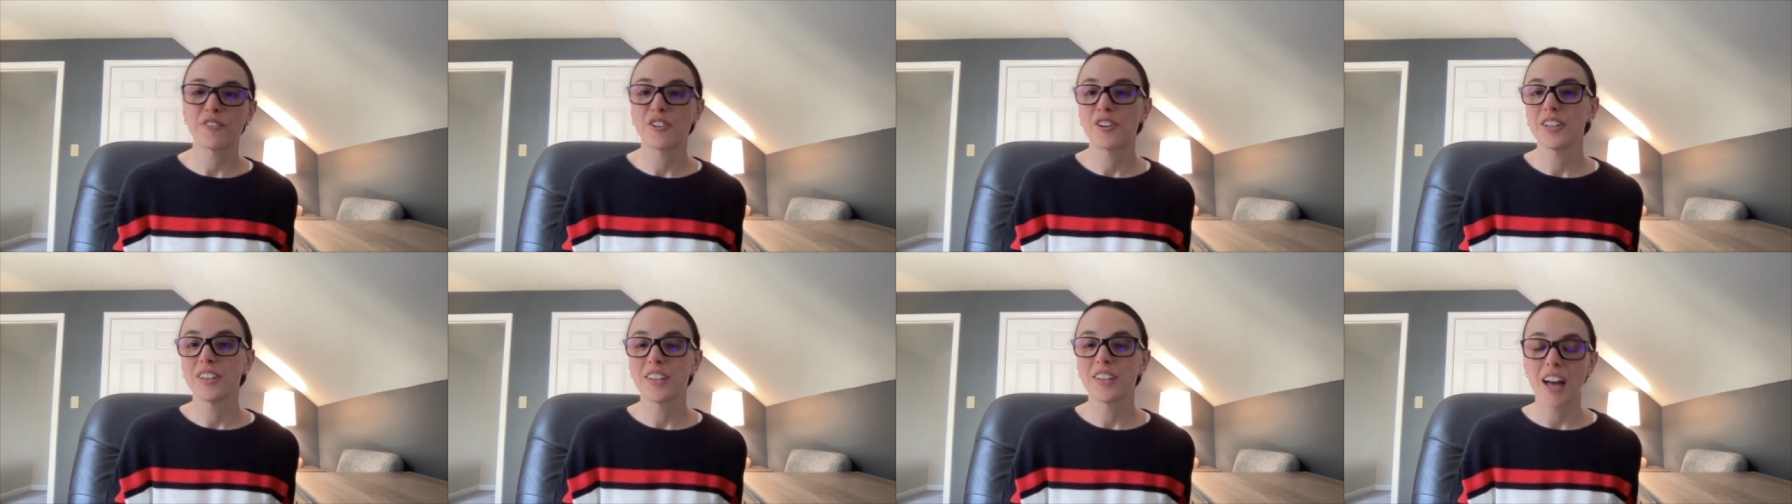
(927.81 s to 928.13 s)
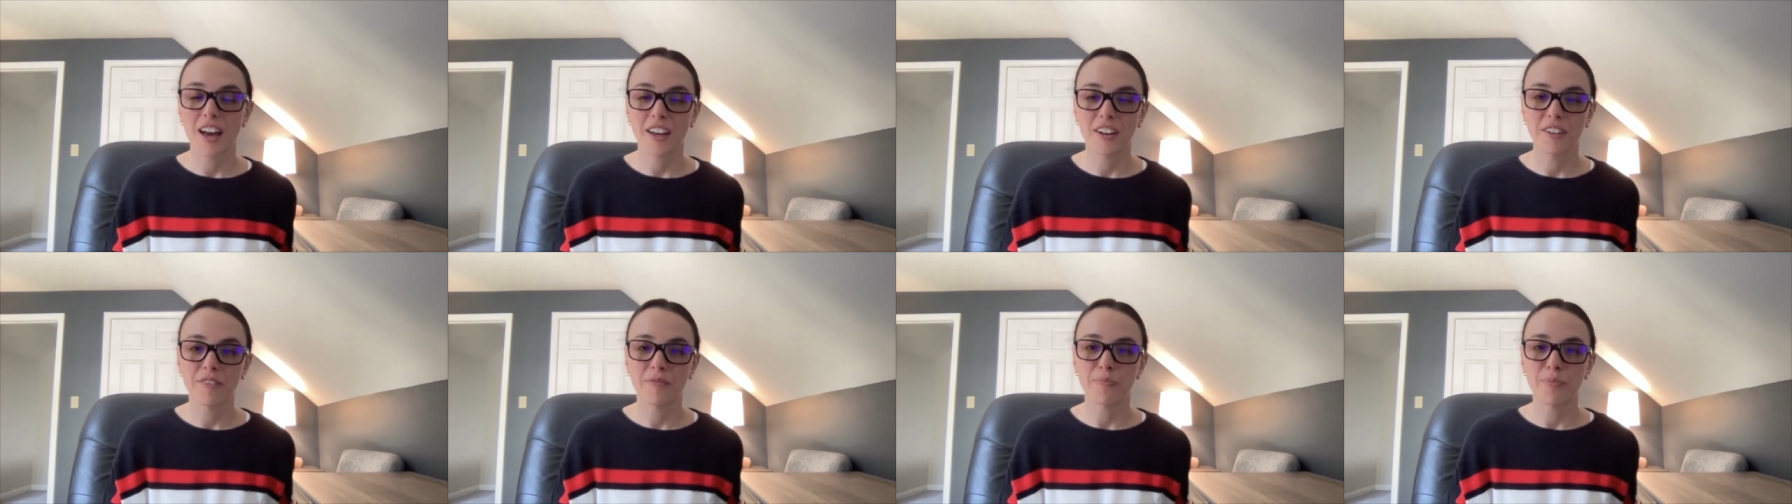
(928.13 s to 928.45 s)
a
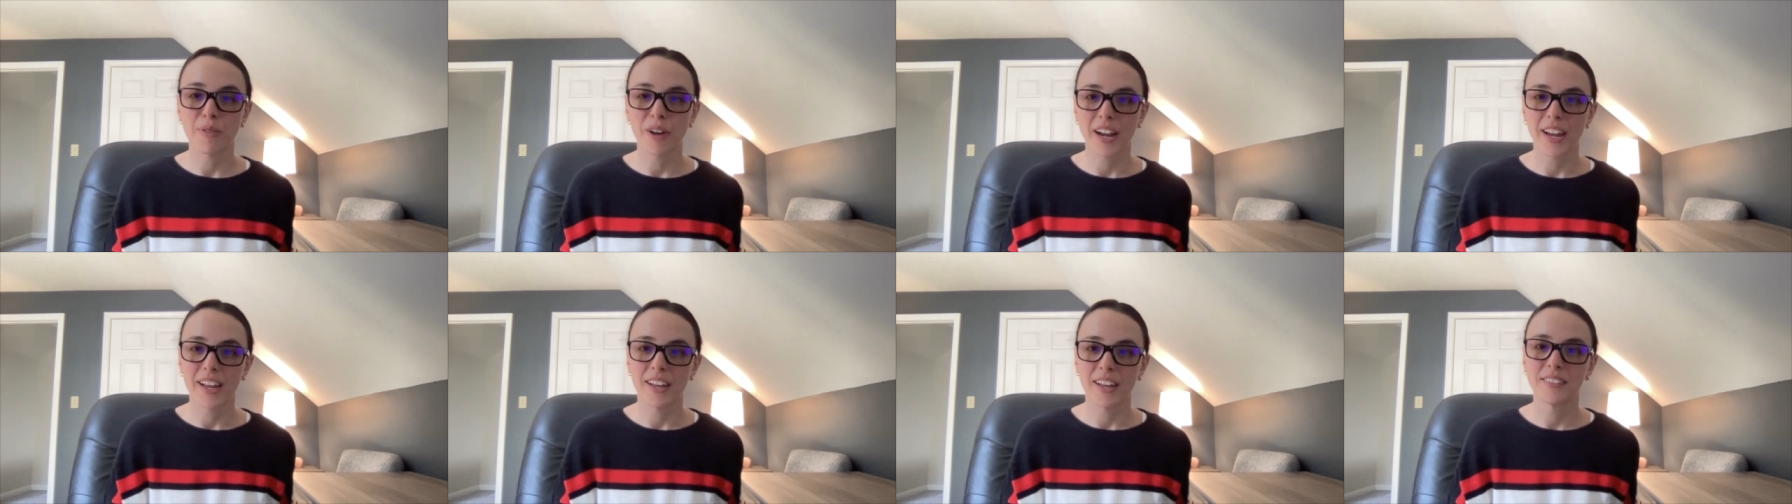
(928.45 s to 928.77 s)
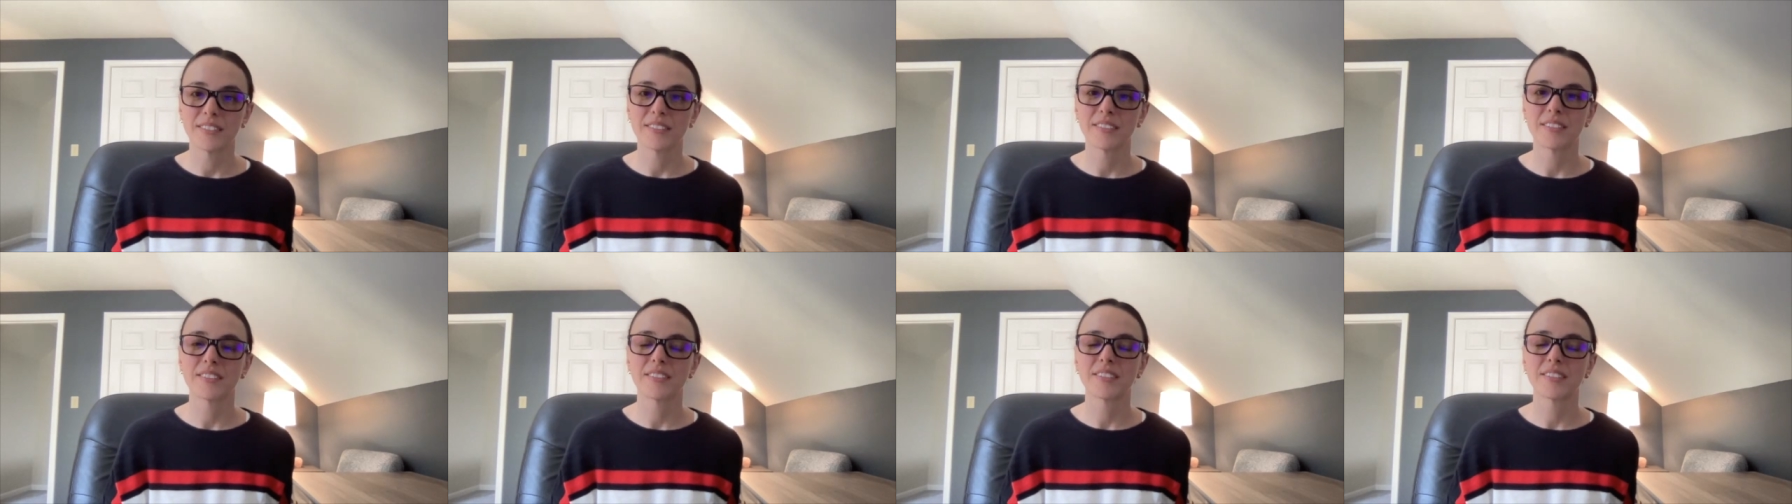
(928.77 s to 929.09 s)
lot of
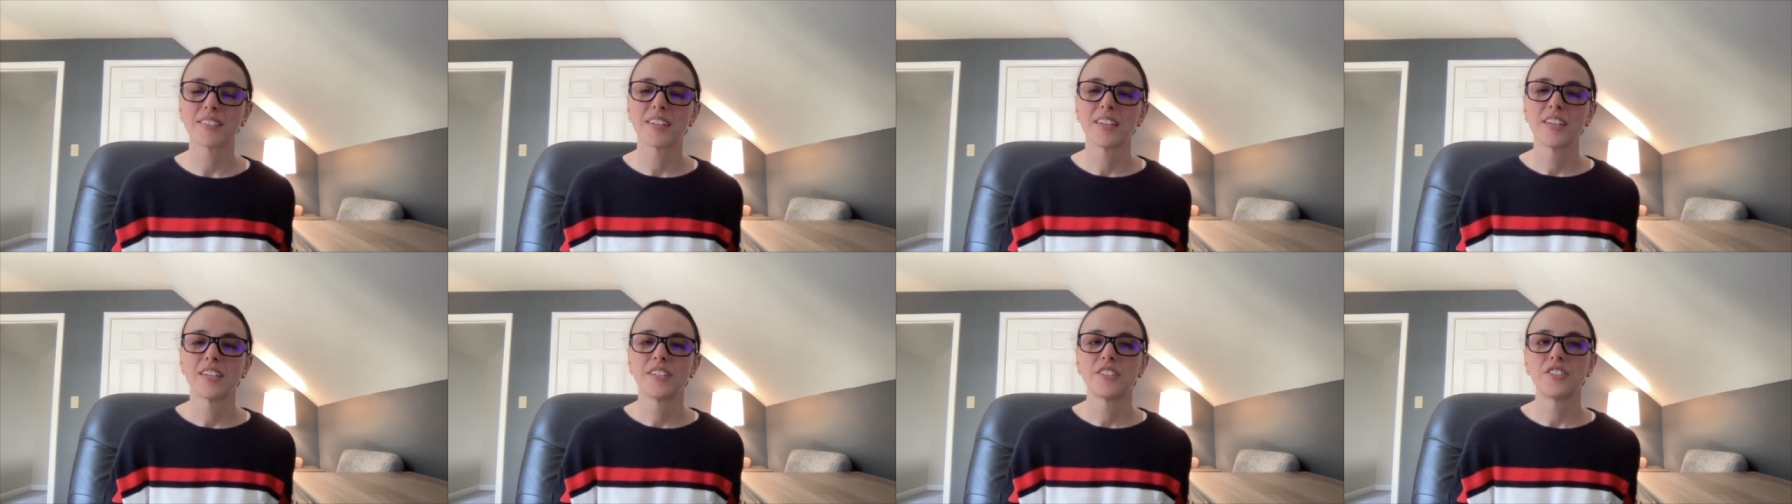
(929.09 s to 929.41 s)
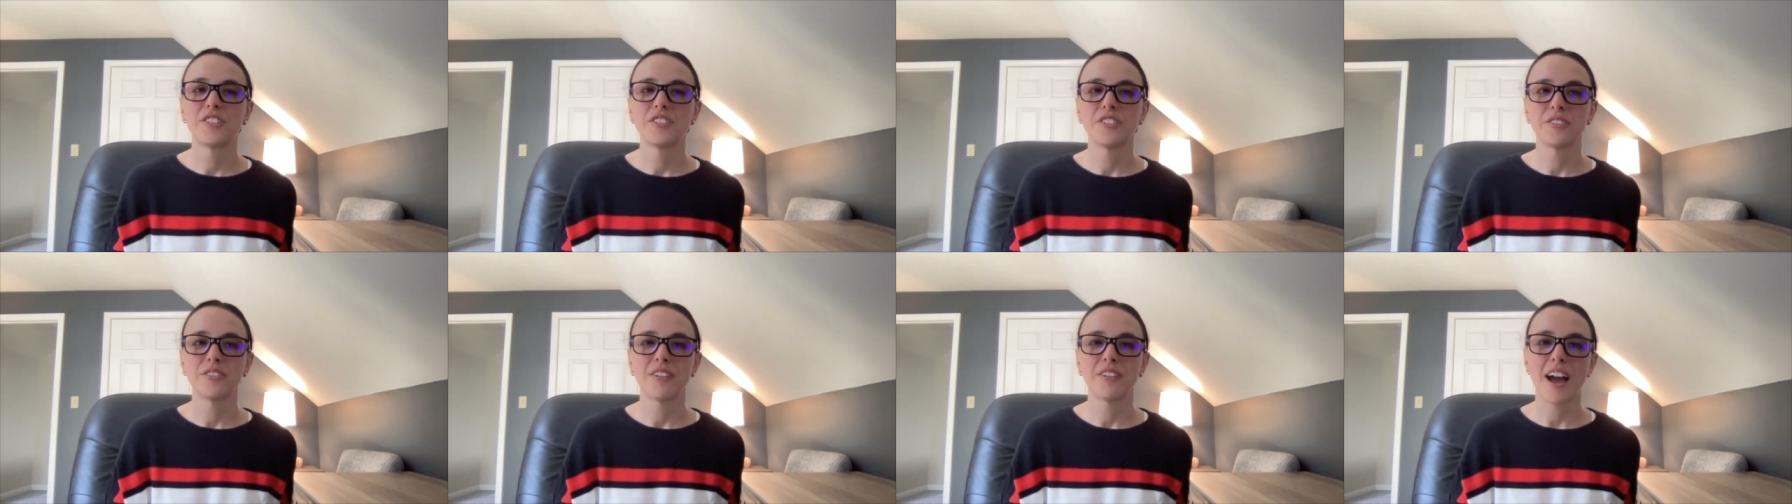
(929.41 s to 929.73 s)
brands
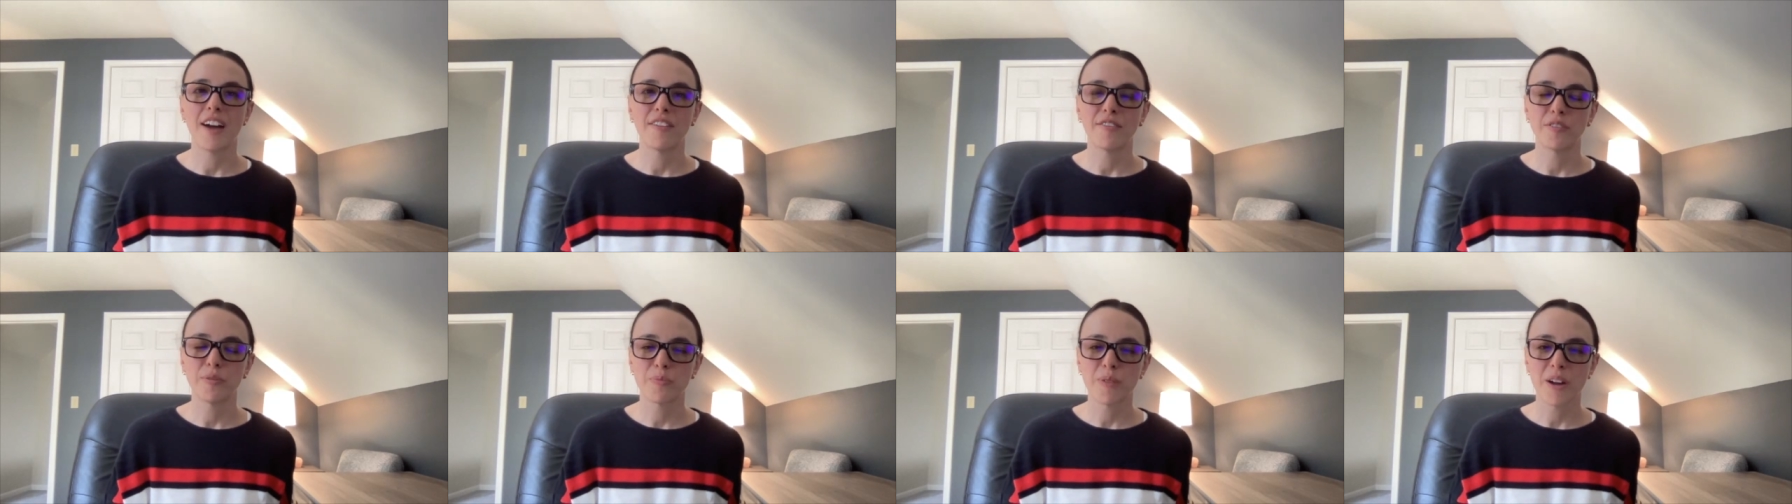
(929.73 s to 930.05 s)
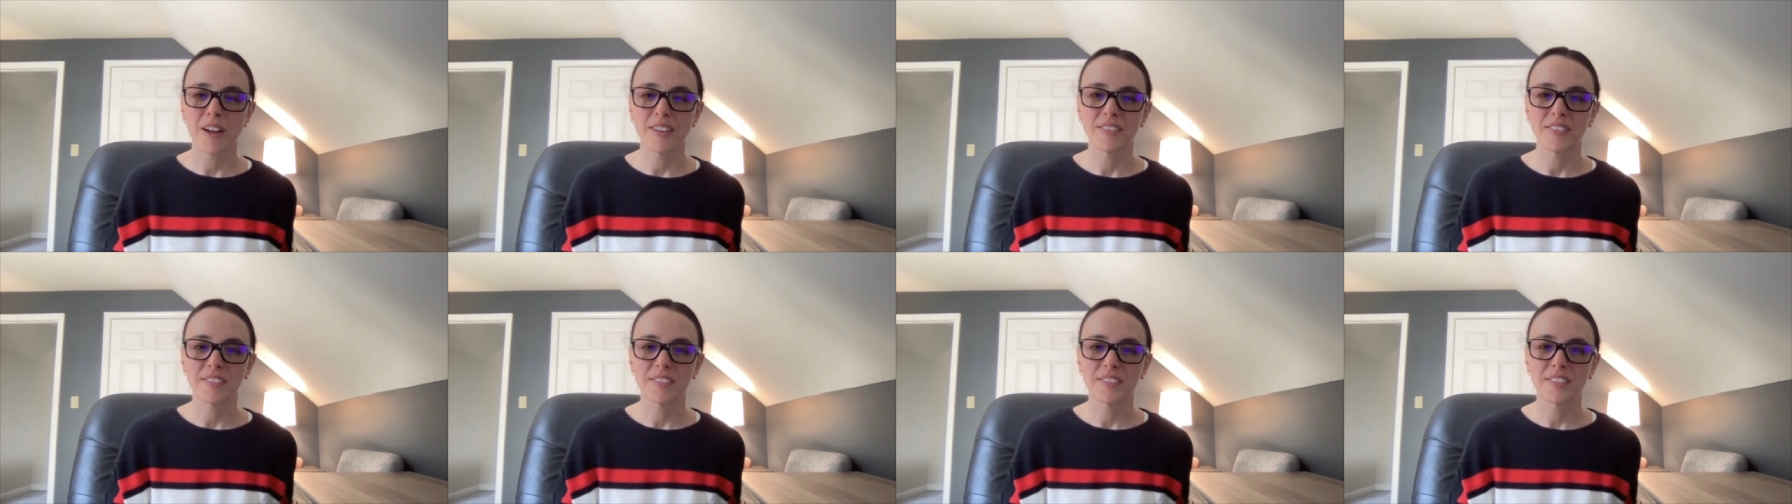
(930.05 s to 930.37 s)
to have a
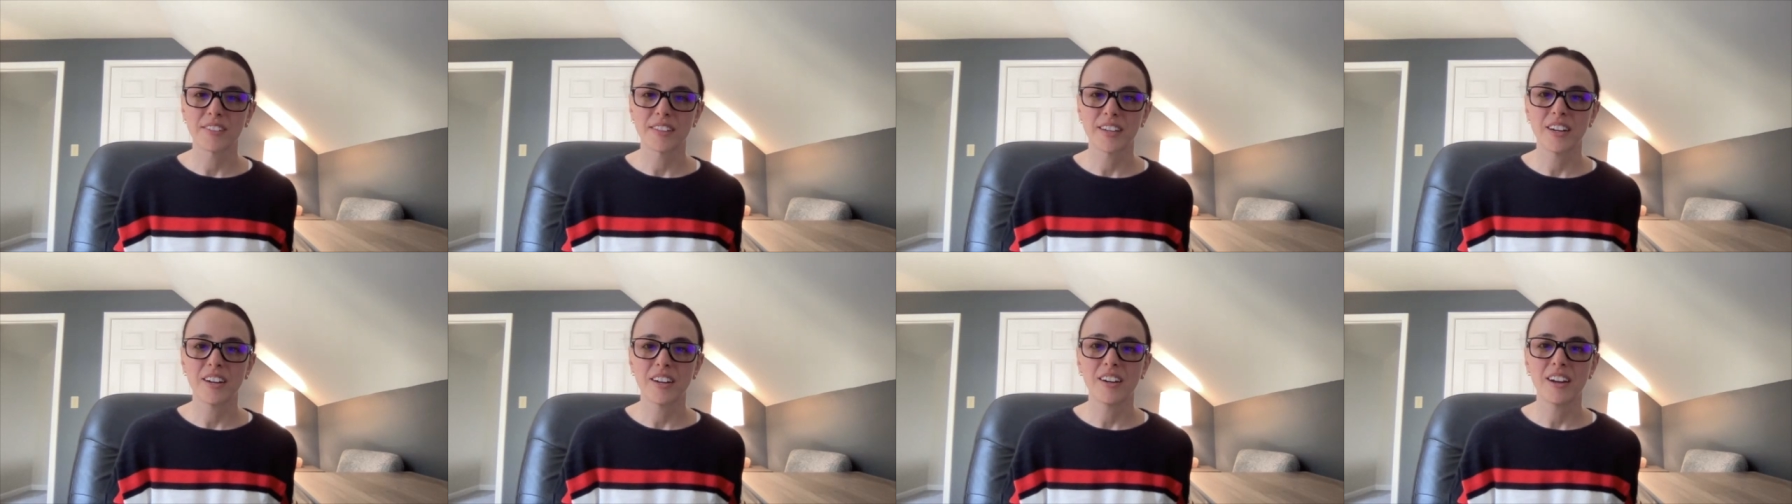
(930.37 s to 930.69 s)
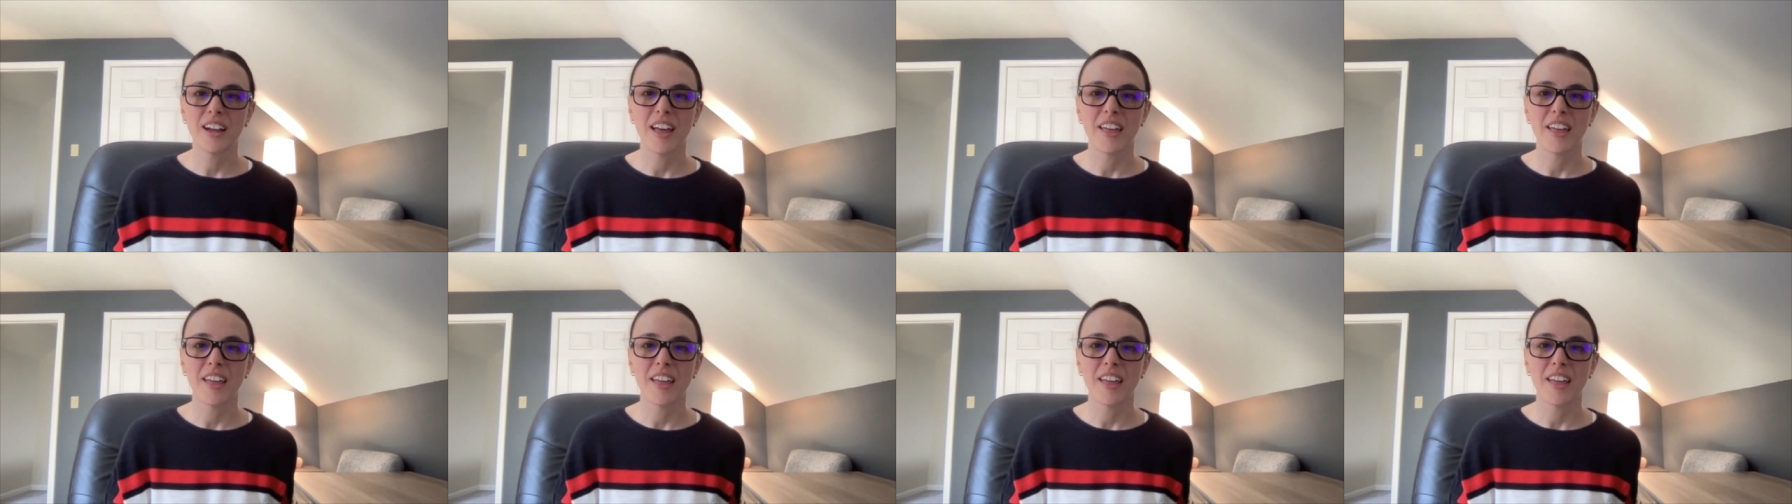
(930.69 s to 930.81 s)
presence there.